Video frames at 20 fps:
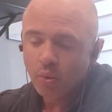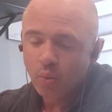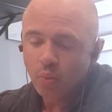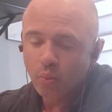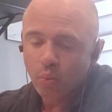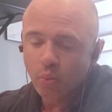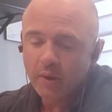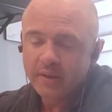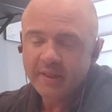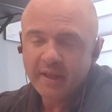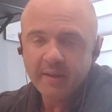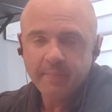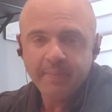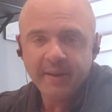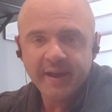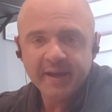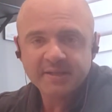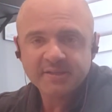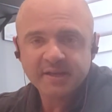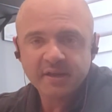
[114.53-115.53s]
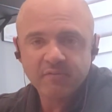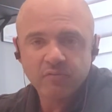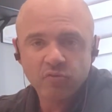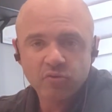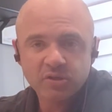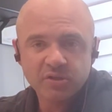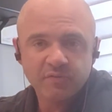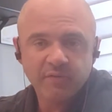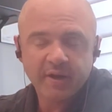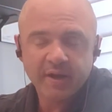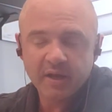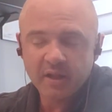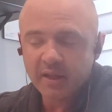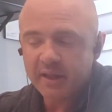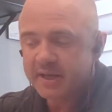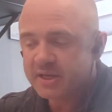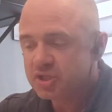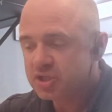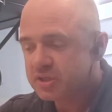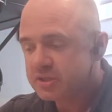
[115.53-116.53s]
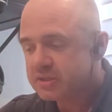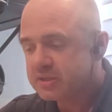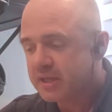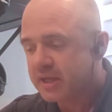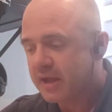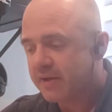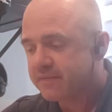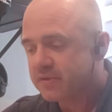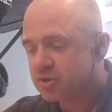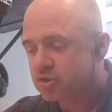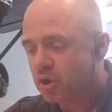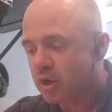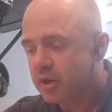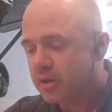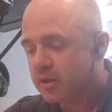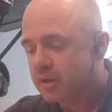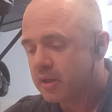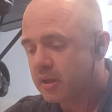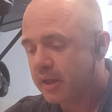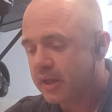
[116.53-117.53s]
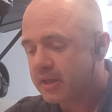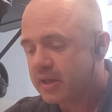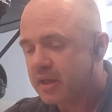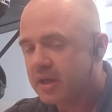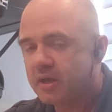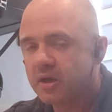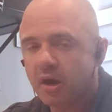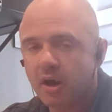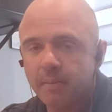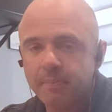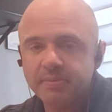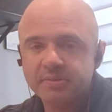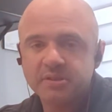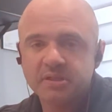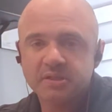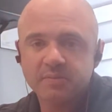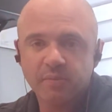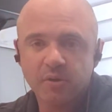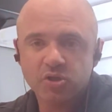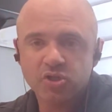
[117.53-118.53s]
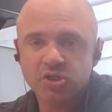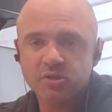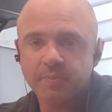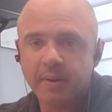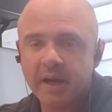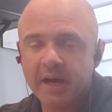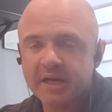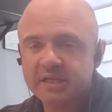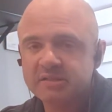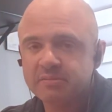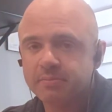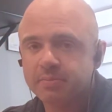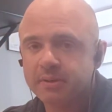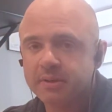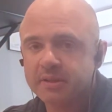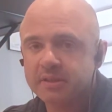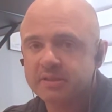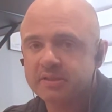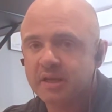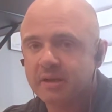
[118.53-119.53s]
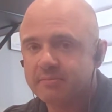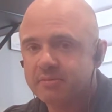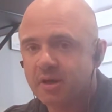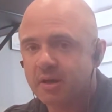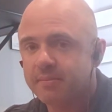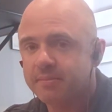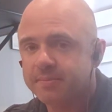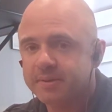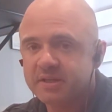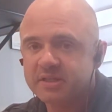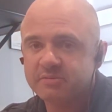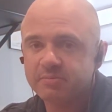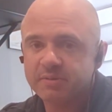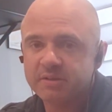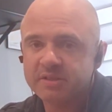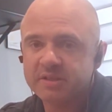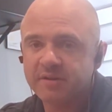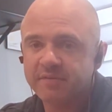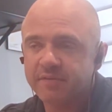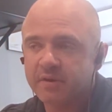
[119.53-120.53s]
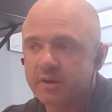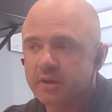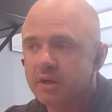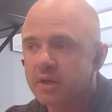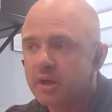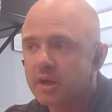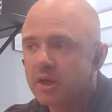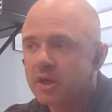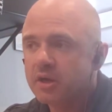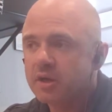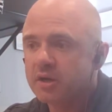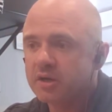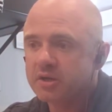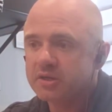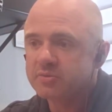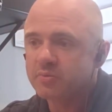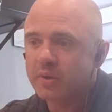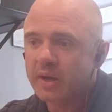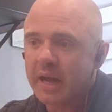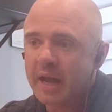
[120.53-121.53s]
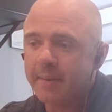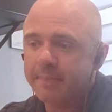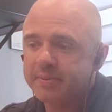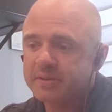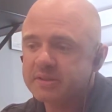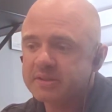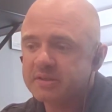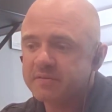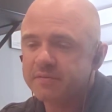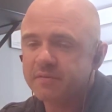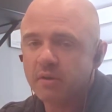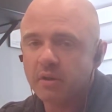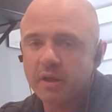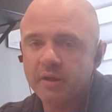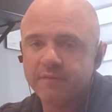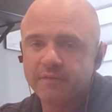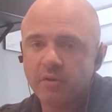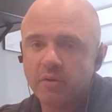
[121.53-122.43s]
when they pass rules and regulations, they have to try to encompass as much as possible, but at the same time be specific. Because what happens if the